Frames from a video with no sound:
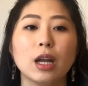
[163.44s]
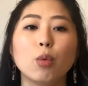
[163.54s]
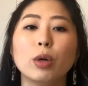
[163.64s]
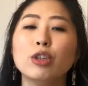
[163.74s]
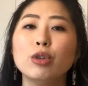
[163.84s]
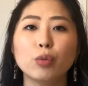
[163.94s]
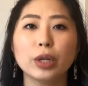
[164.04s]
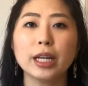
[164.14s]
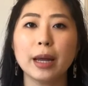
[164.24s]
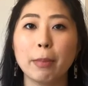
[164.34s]
When you
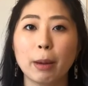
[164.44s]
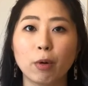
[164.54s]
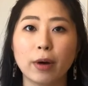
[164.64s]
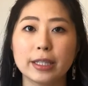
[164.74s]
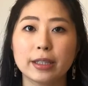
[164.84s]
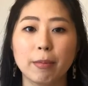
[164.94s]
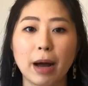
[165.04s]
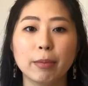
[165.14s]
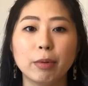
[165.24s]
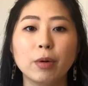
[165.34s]
read and memorize the
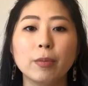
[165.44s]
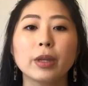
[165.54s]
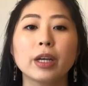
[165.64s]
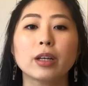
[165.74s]
Bible,